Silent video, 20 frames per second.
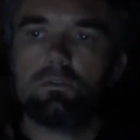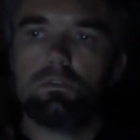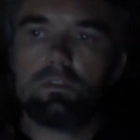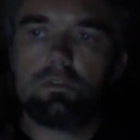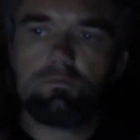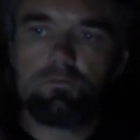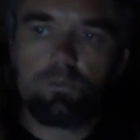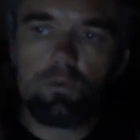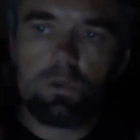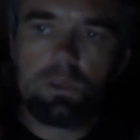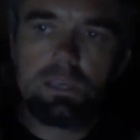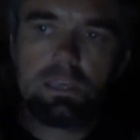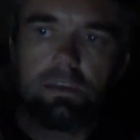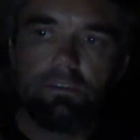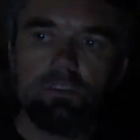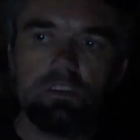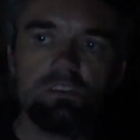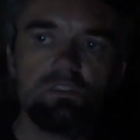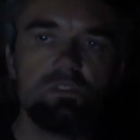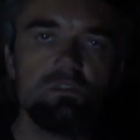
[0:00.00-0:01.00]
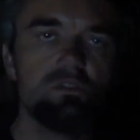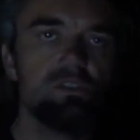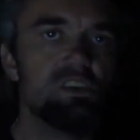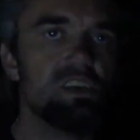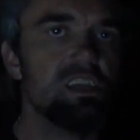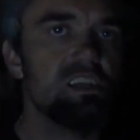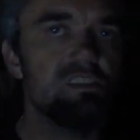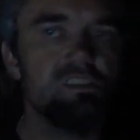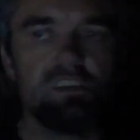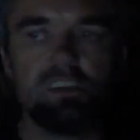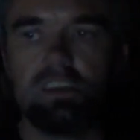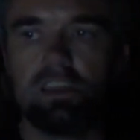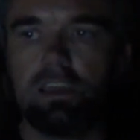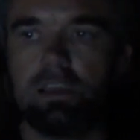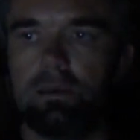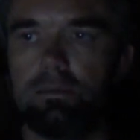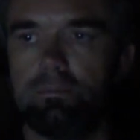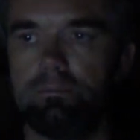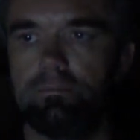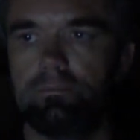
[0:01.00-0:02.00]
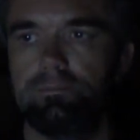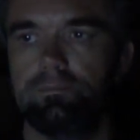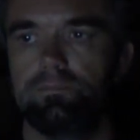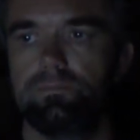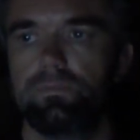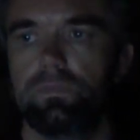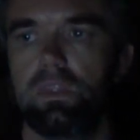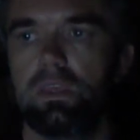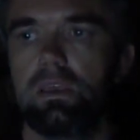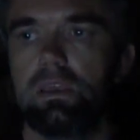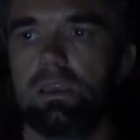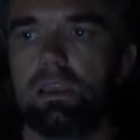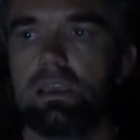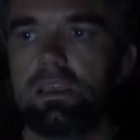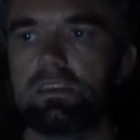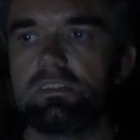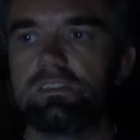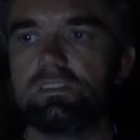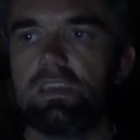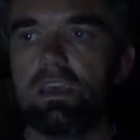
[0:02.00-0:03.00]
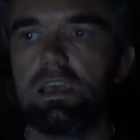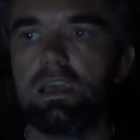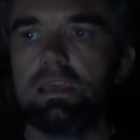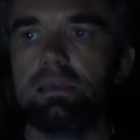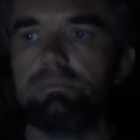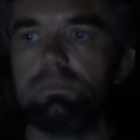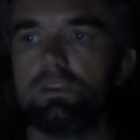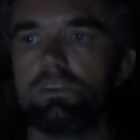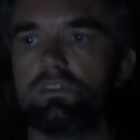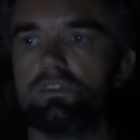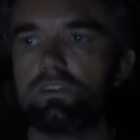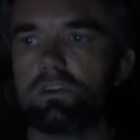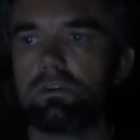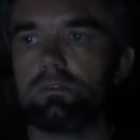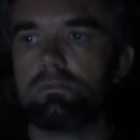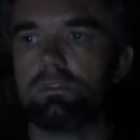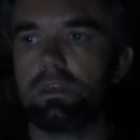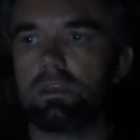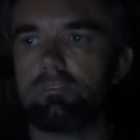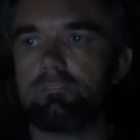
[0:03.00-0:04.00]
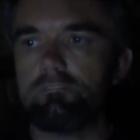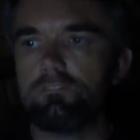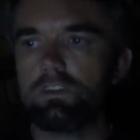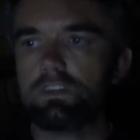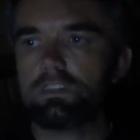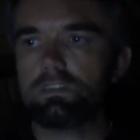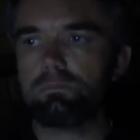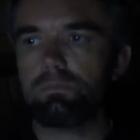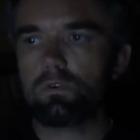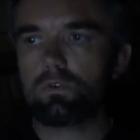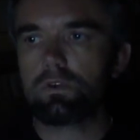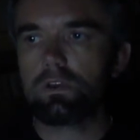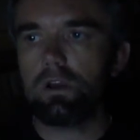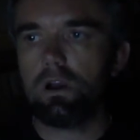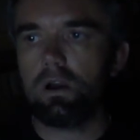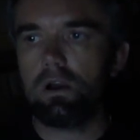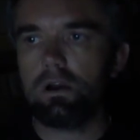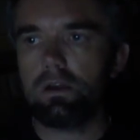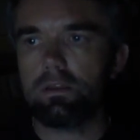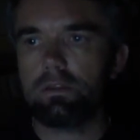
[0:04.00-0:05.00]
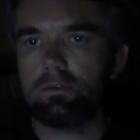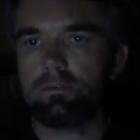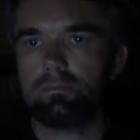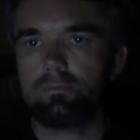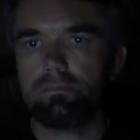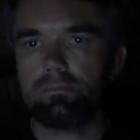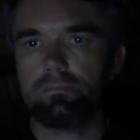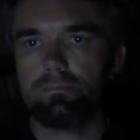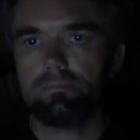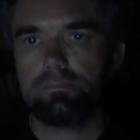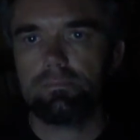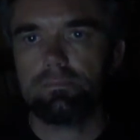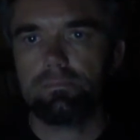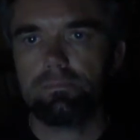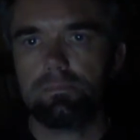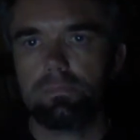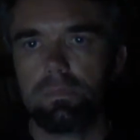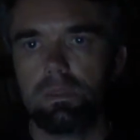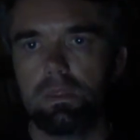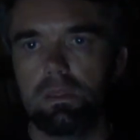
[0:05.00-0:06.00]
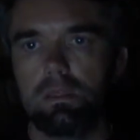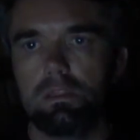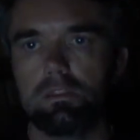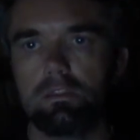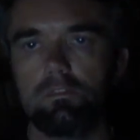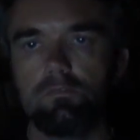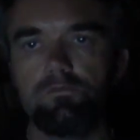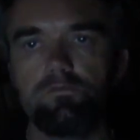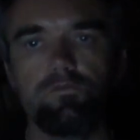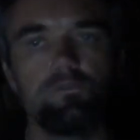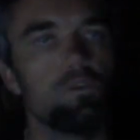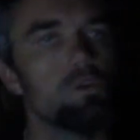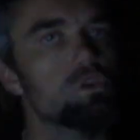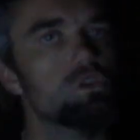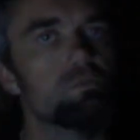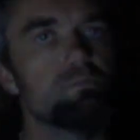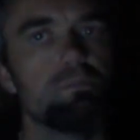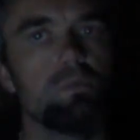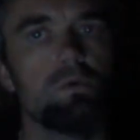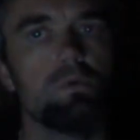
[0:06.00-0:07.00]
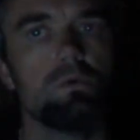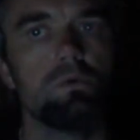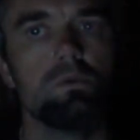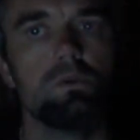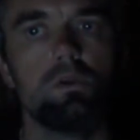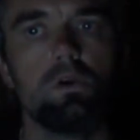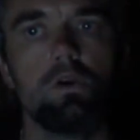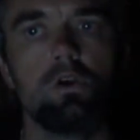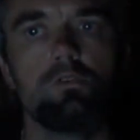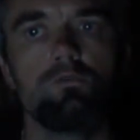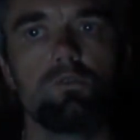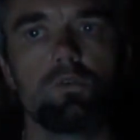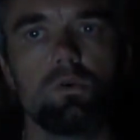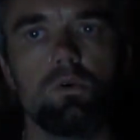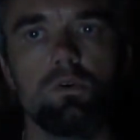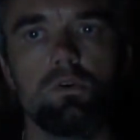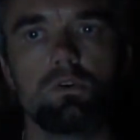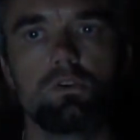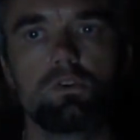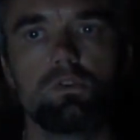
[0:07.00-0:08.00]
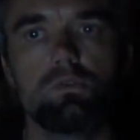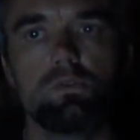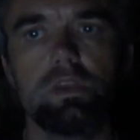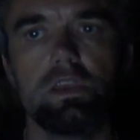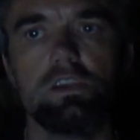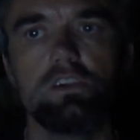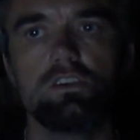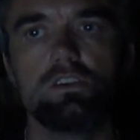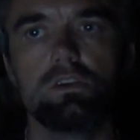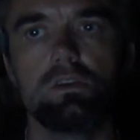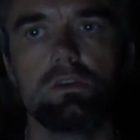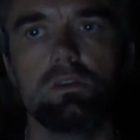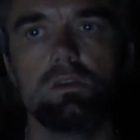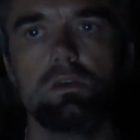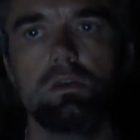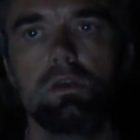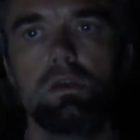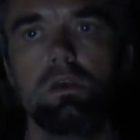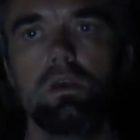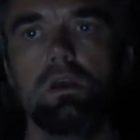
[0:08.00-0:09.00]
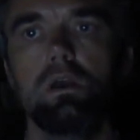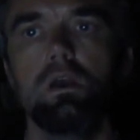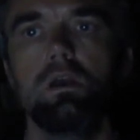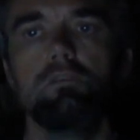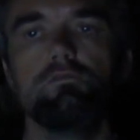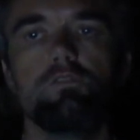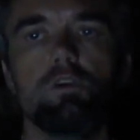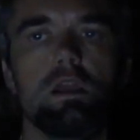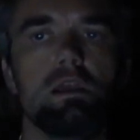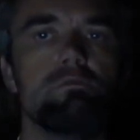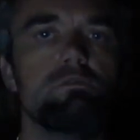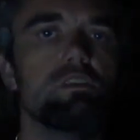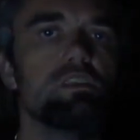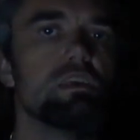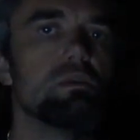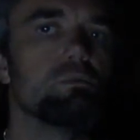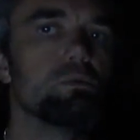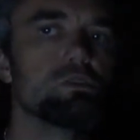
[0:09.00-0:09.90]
the forgiveness of sins in him. He is the image of the invisible God, the firstborn over all creation. For everything